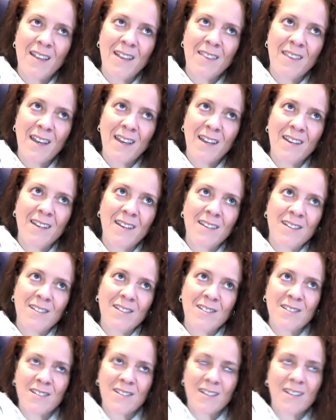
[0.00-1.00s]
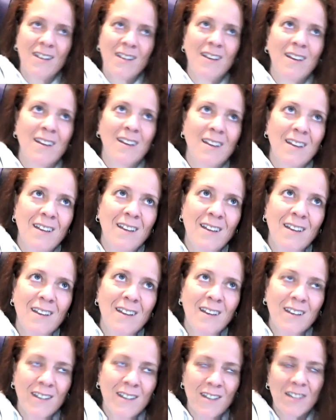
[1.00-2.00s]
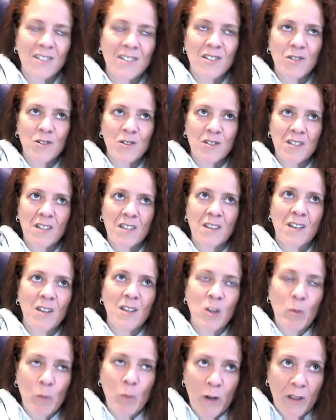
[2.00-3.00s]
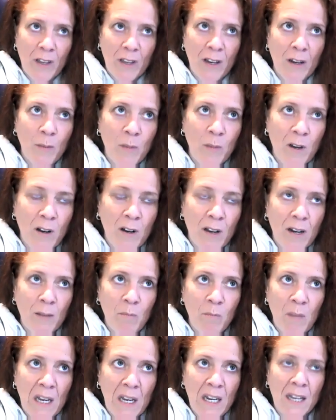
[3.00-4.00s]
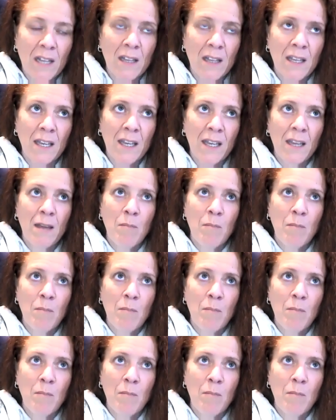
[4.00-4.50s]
is, it's interesting that you bring that up there, and immediately